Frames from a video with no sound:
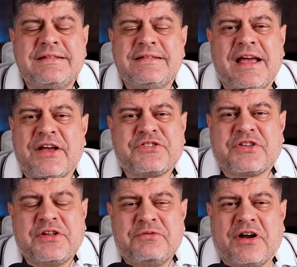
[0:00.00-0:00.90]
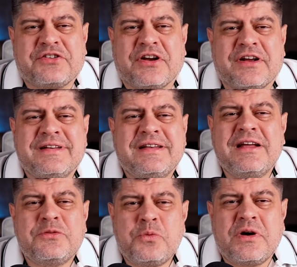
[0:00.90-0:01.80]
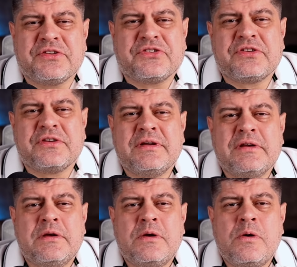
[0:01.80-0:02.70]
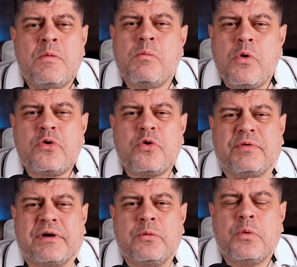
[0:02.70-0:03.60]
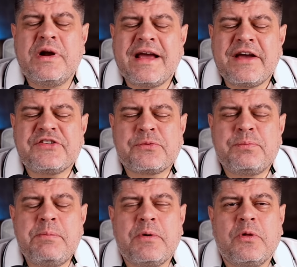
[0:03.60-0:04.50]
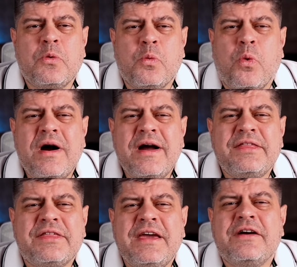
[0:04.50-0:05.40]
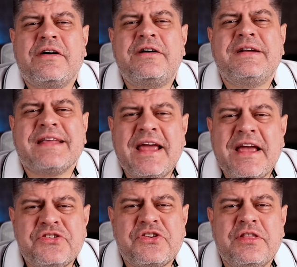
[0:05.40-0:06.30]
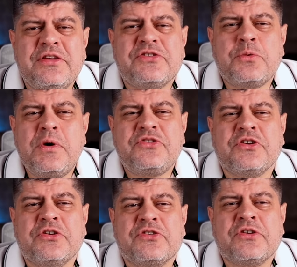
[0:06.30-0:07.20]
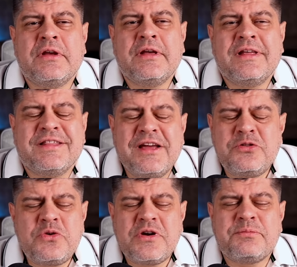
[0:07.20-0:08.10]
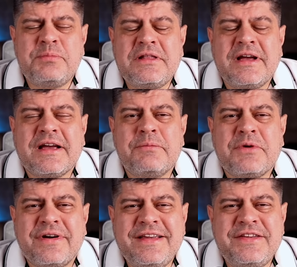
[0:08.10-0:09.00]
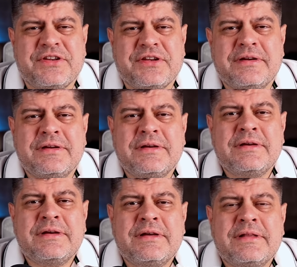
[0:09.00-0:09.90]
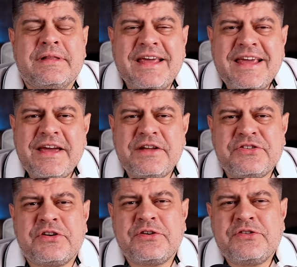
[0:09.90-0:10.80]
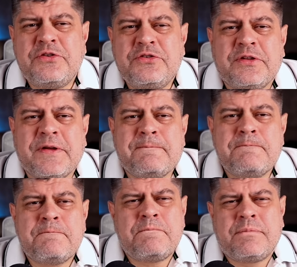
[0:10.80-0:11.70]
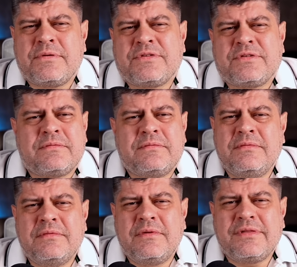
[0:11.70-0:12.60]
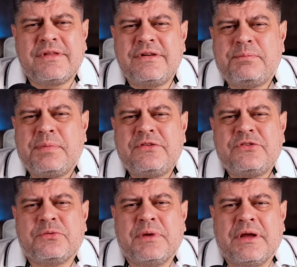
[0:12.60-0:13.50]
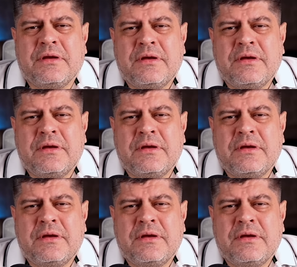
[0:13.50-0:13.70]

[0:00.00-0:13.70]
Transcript: asked in Russia. Not once. Moreover, when I ask people why they aren't asking these questions, they look at me like I'm crazy. The answer is usually, nothing depends on me.